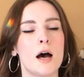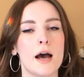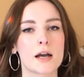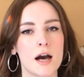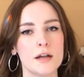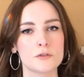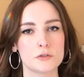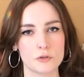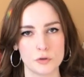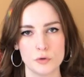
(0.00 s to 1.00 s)
I got
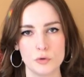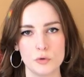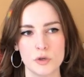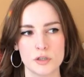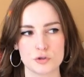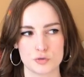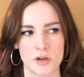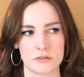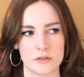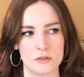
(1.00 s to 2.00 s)
two
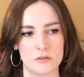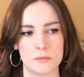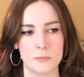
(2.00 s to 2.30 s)
dresses,